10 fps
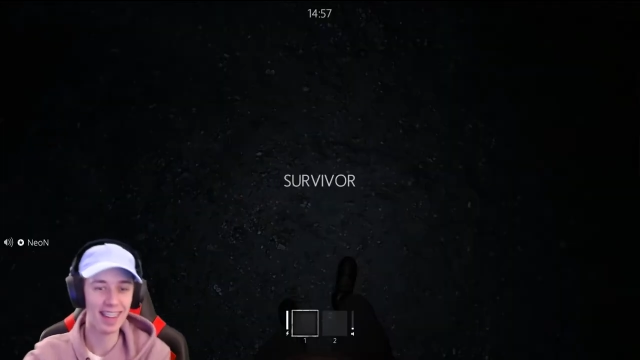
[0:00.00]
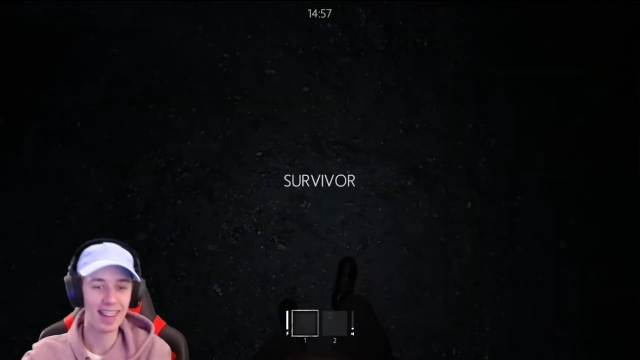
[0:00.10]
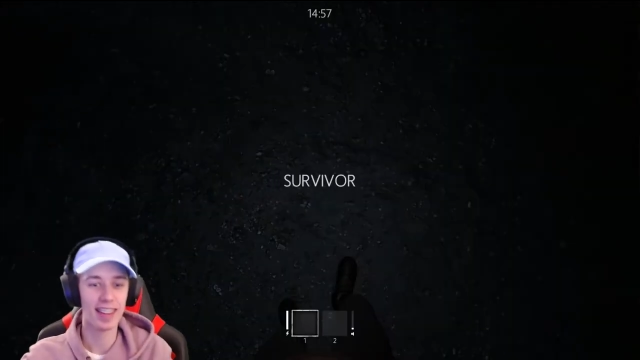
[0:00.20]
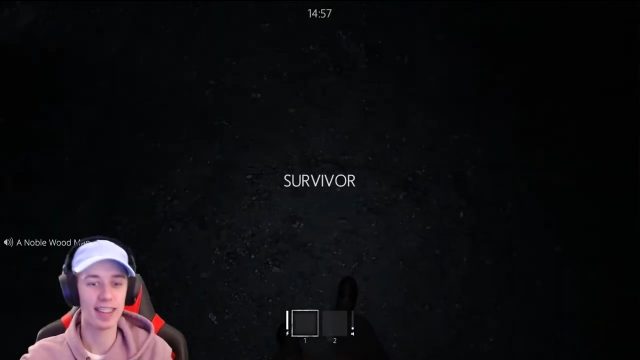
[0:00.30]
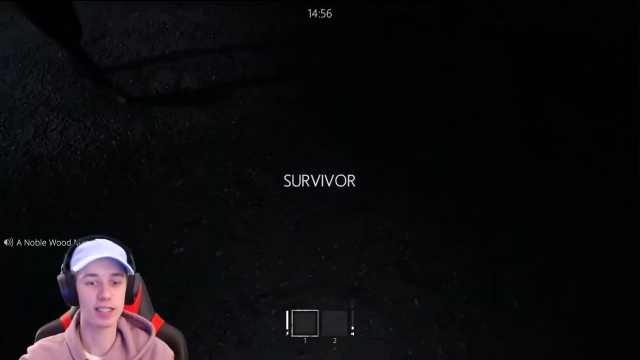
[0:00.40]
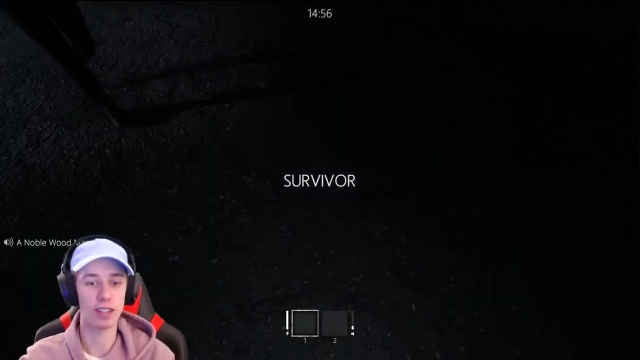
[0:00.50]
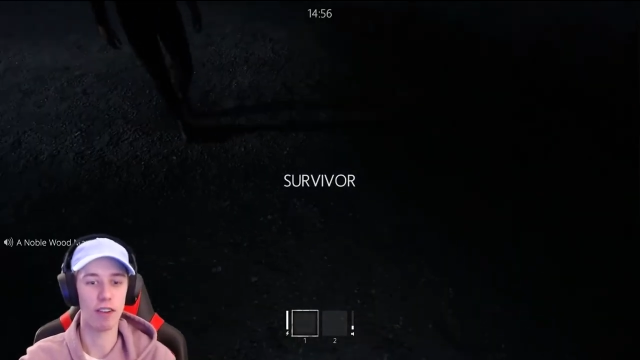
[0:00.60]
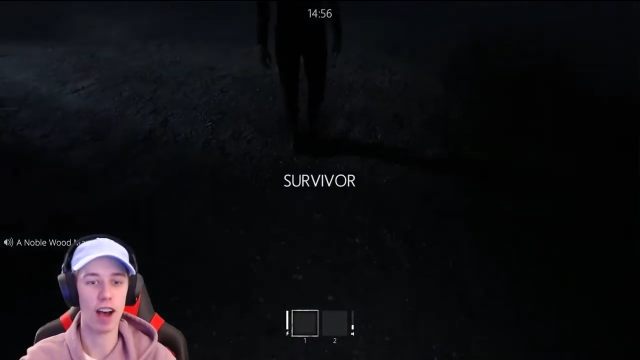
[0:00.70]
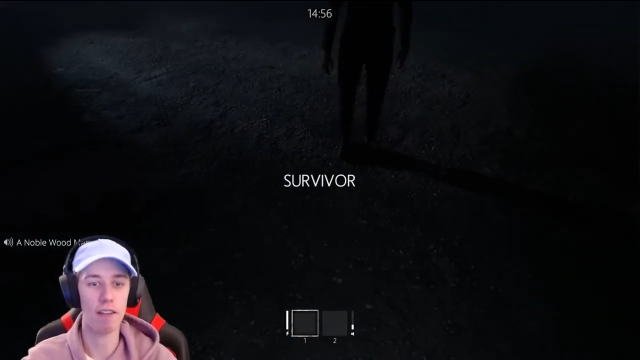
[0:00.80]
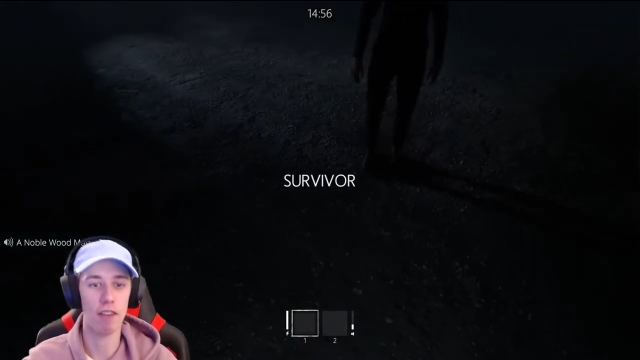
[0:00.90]

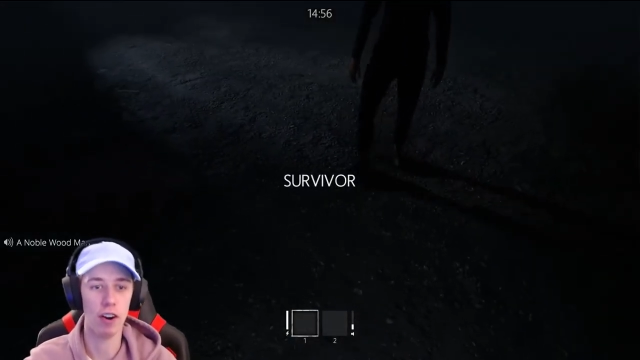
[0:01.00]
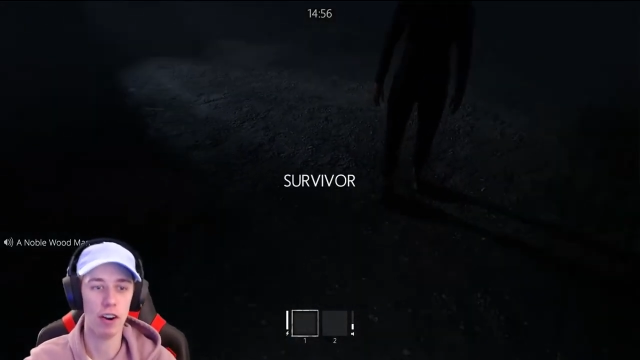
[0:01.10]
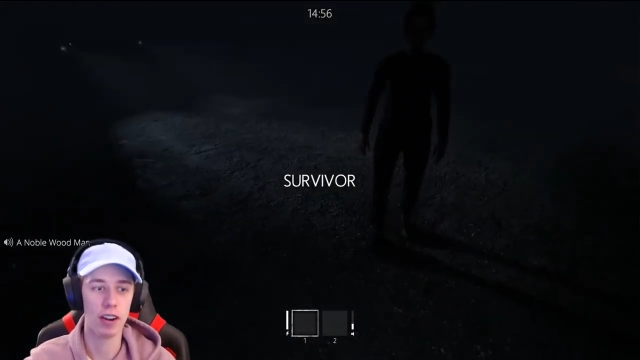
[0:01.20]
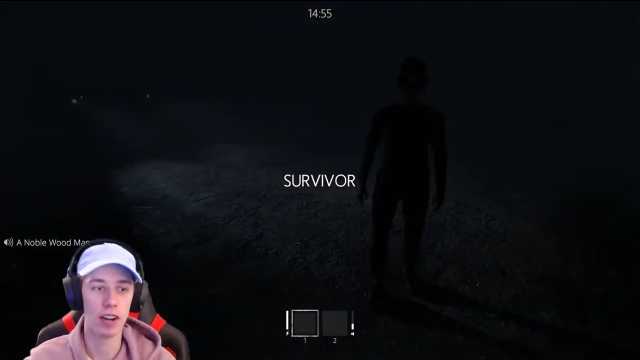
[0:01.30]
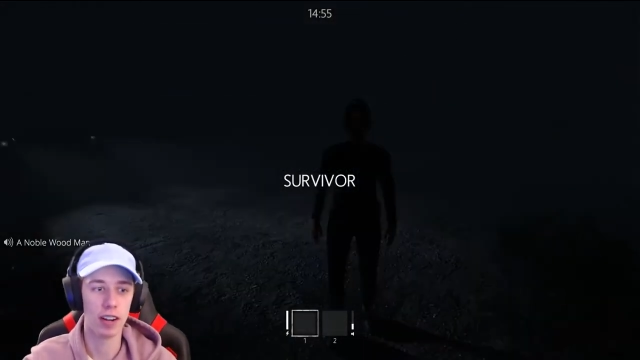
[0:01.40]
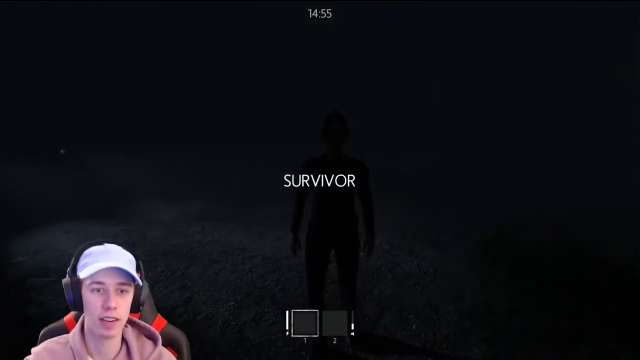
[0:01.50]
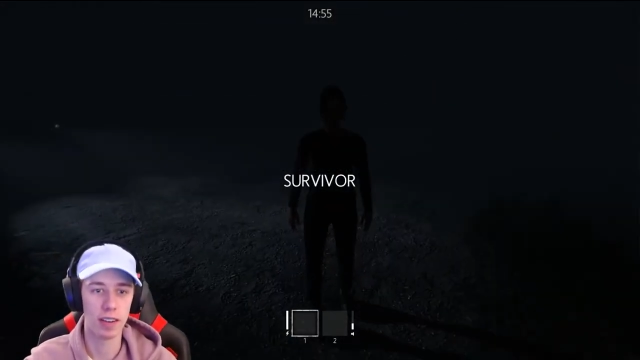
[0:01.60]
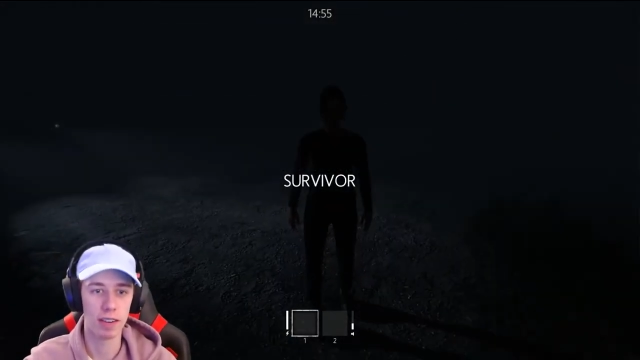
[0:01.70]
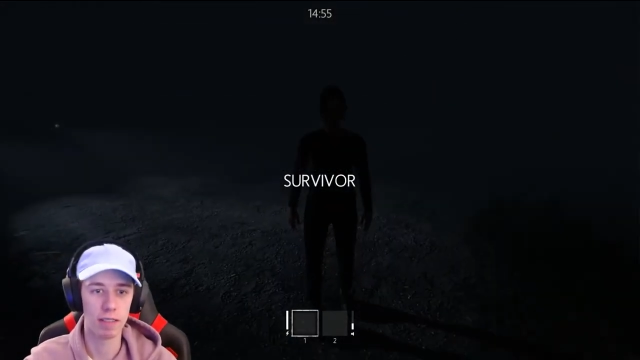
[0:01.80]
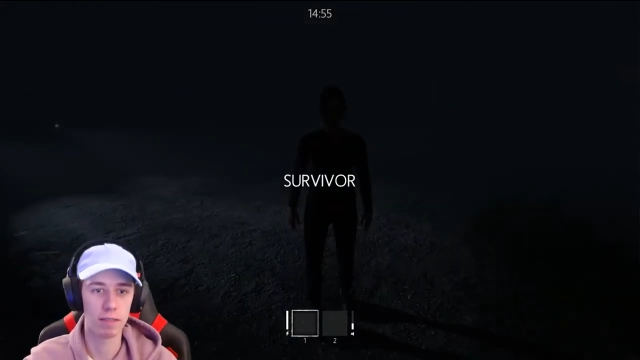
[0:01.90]
Survivor.
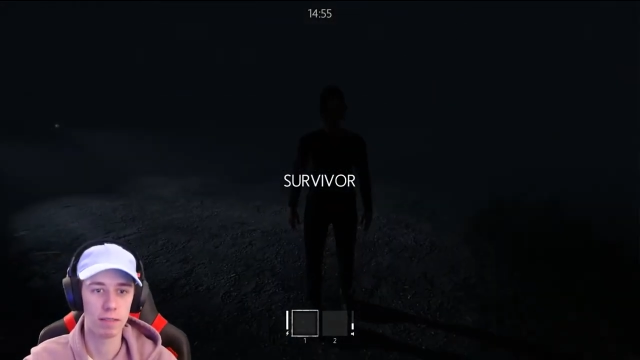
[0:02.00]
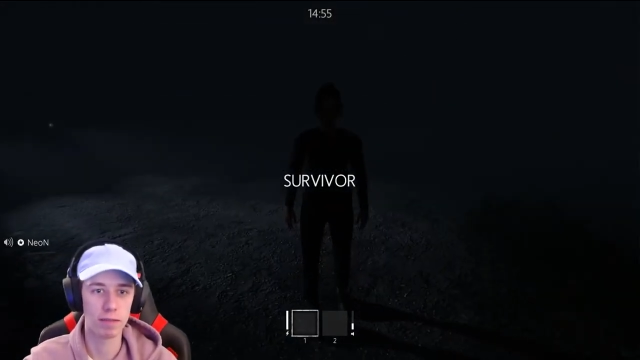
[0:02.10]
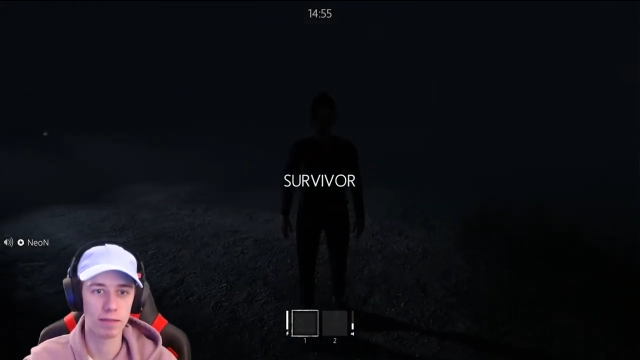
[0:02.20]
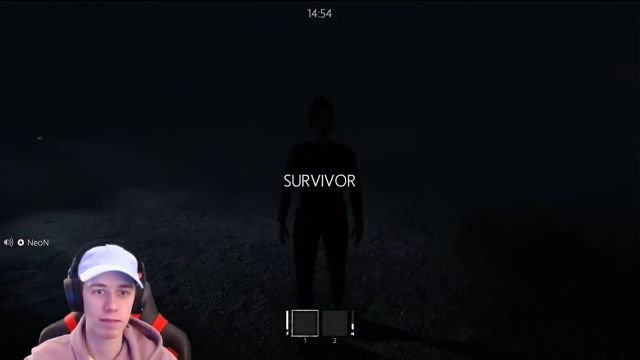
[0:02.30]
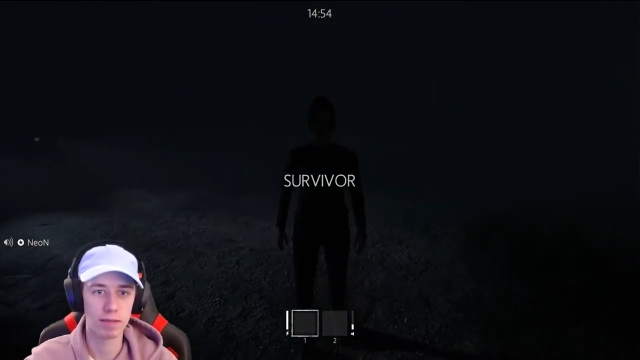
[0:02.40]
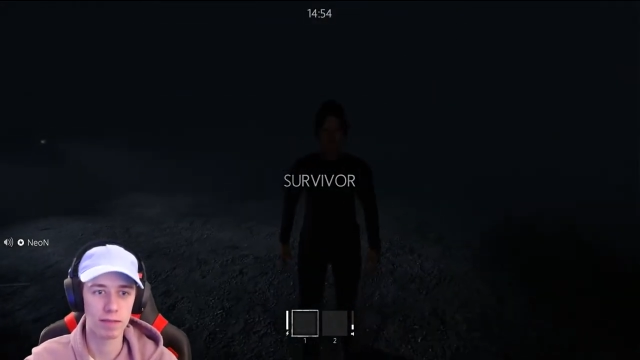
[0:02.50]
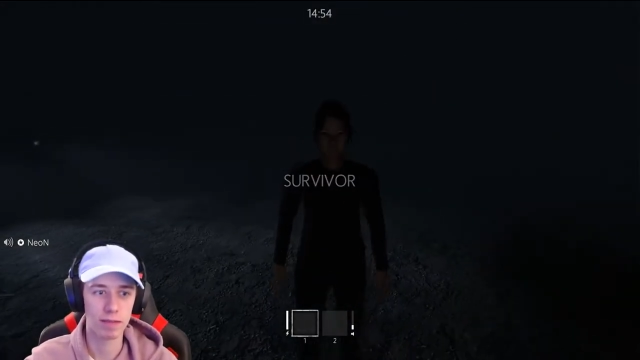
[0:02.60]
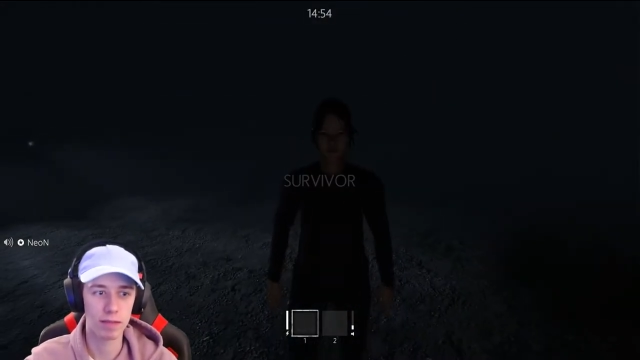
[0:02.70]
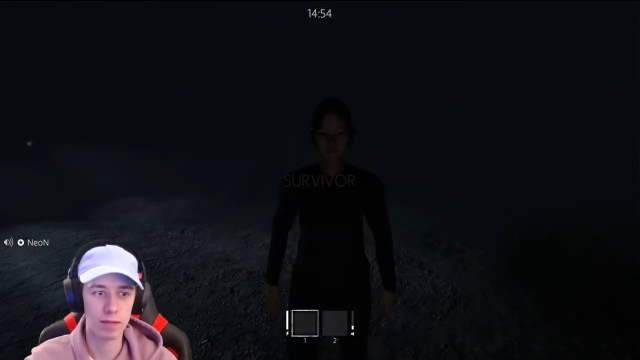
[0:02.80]
Hello.